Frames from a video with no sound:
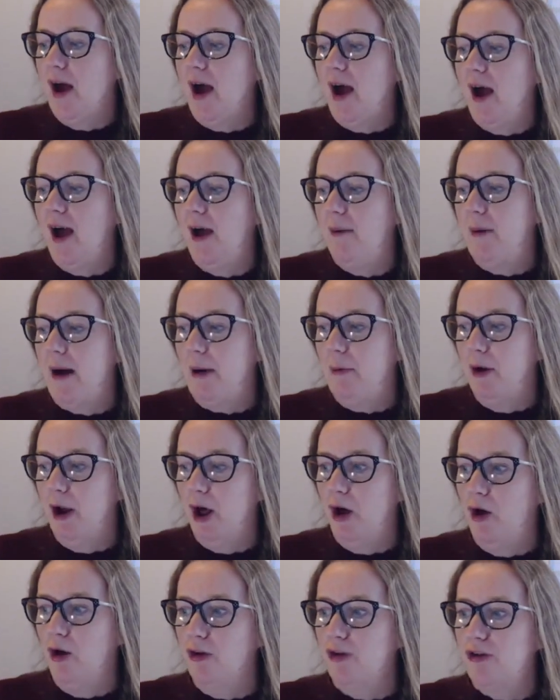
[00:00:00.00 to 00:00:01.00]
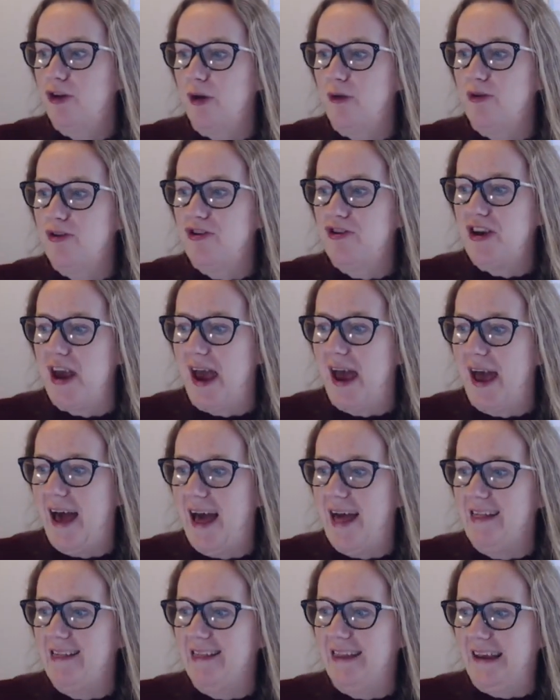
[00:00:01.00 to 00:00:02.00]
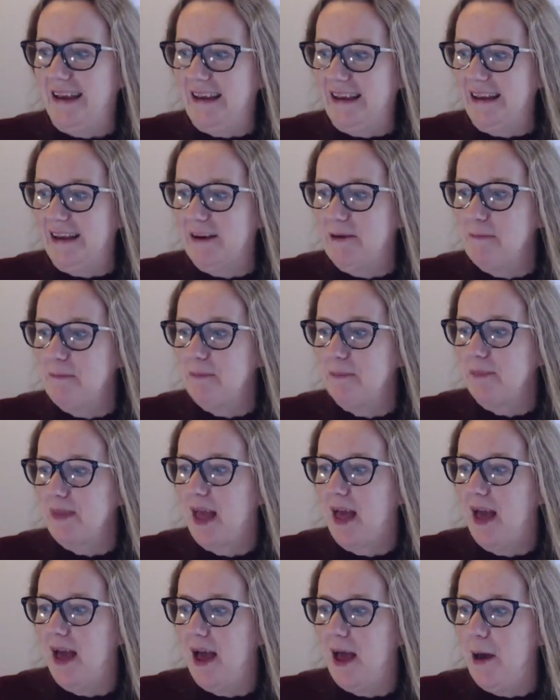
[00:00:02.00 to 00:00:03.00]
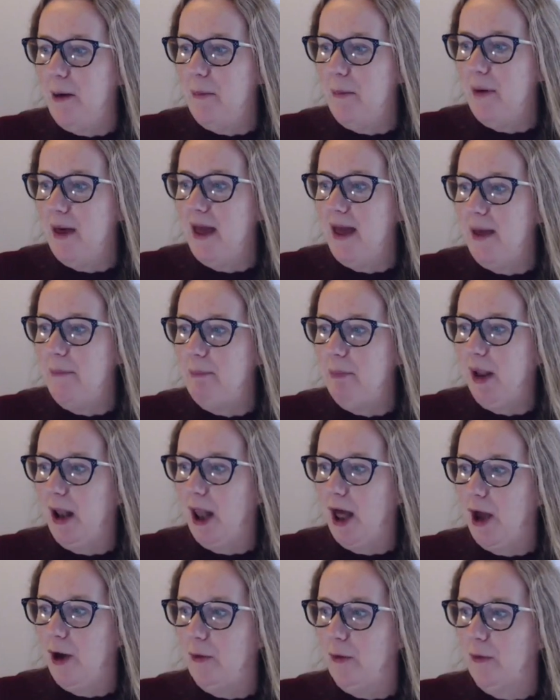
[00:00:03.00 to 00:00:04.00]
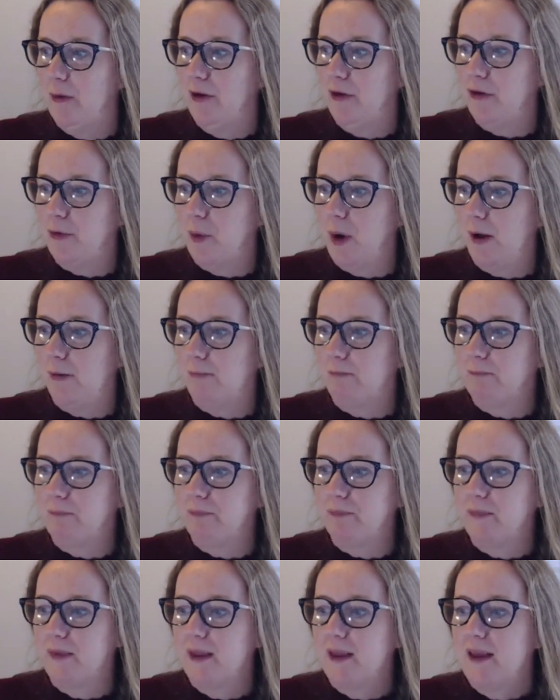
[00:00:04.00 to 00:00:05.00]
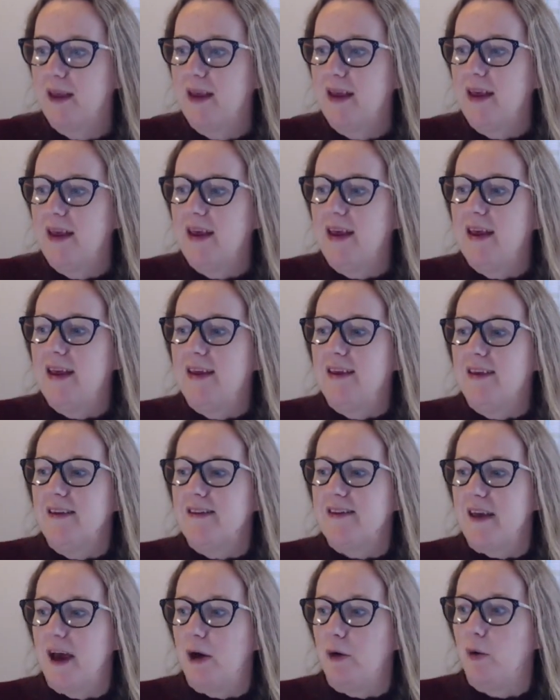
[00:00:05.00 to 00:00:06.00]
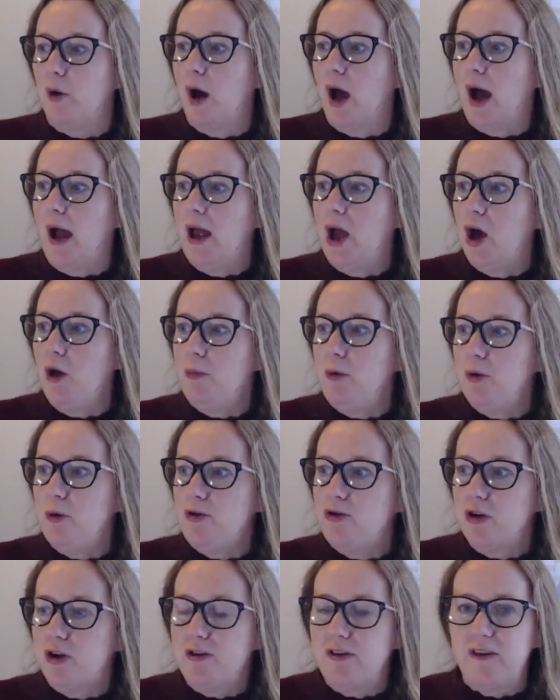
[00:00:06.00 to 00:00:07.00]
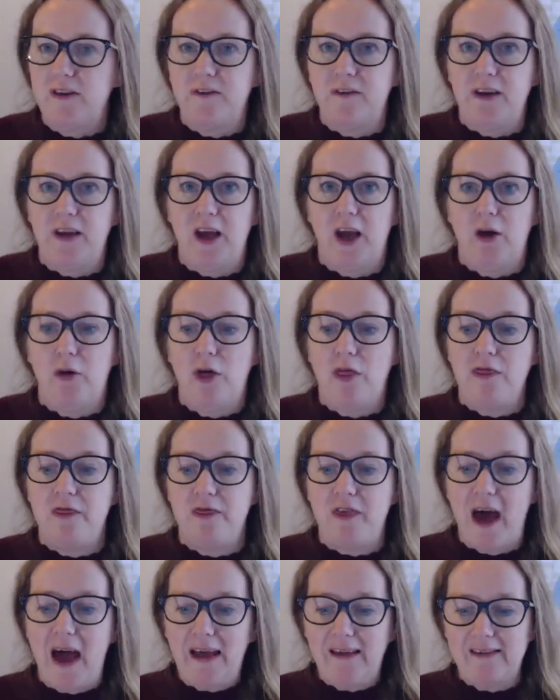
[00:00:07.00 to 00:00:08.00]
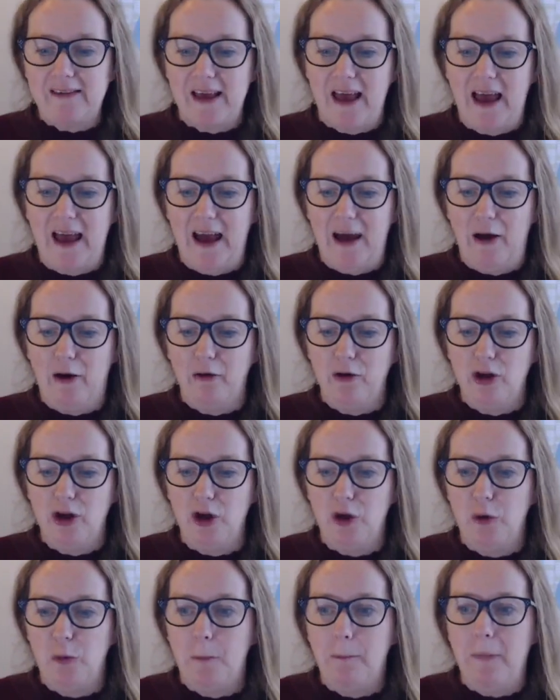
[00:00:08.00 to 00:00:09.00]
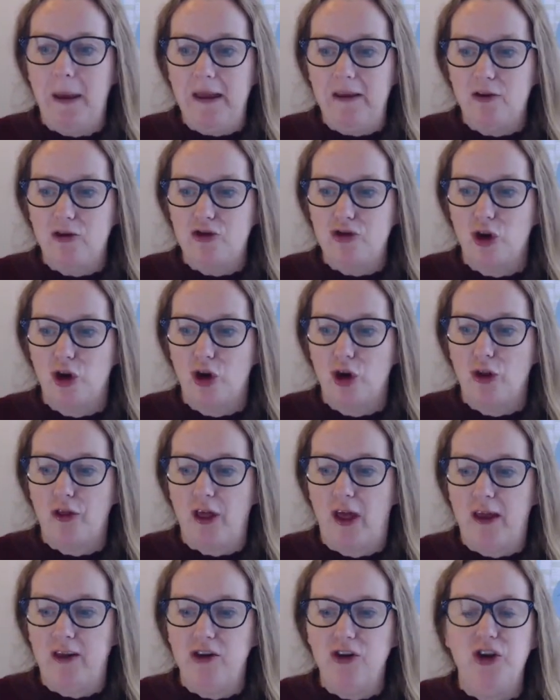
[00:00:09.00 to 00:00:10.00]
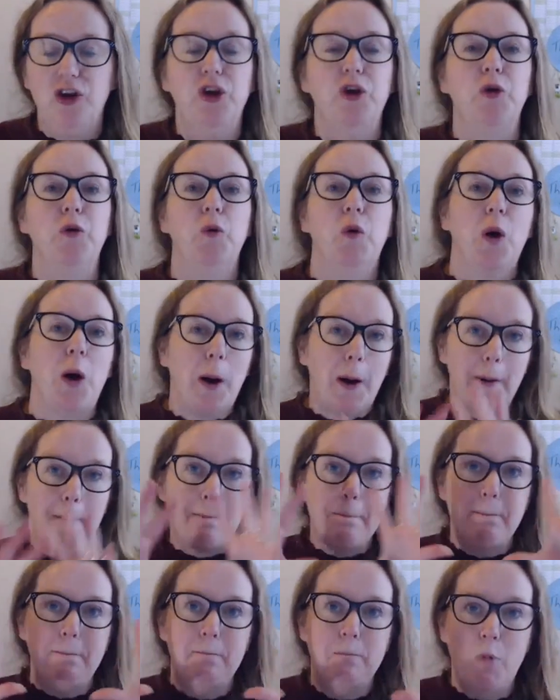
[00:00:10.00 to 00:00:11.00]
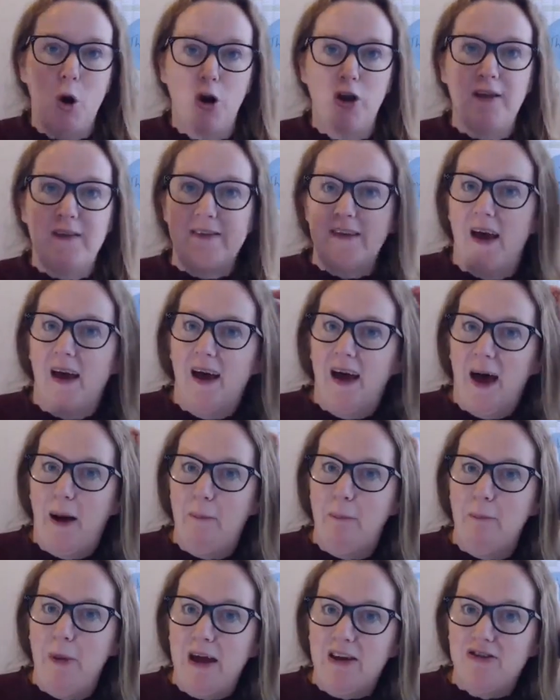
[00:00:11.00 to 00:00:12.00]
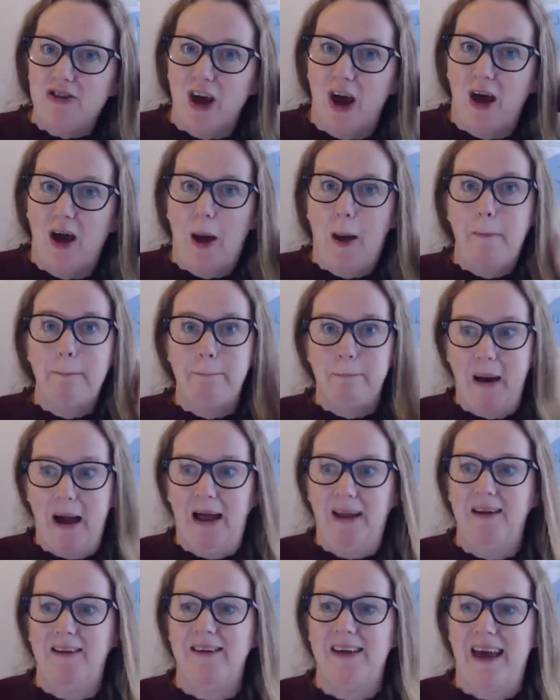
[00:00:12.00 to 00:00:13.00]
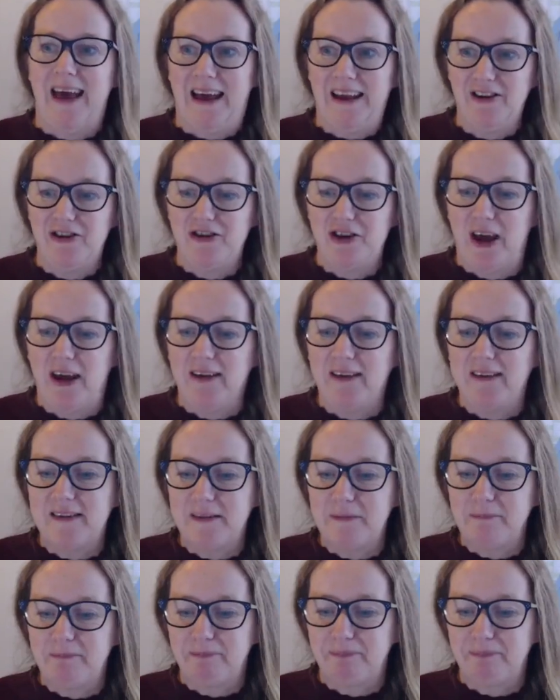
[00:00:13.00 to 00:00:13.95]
I will also share a link below as well. So I hope you enjoyed this video. That's how you make sure that you monitor and measure banned hashtags.